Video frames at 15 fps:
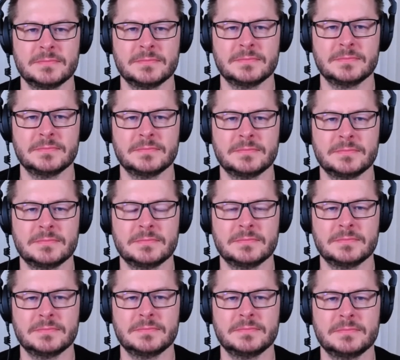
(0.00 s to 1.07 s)

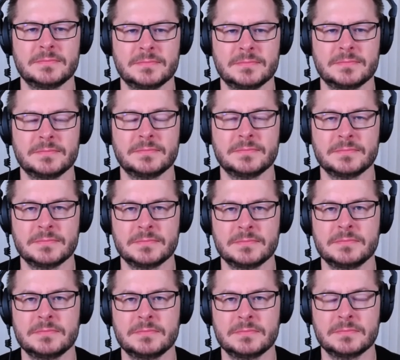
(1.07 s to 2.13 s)

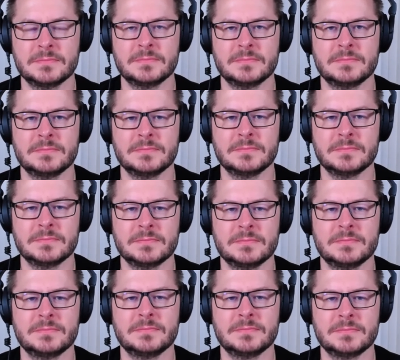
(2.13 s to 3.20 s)

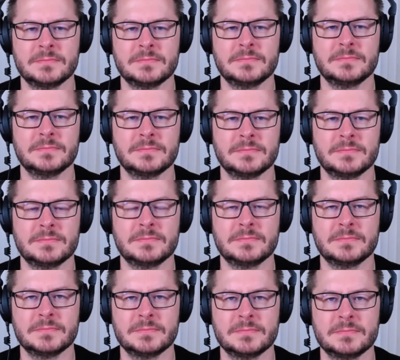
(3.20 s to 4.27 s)

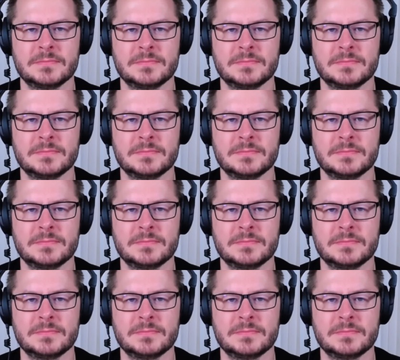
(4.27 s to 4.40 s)
(silent)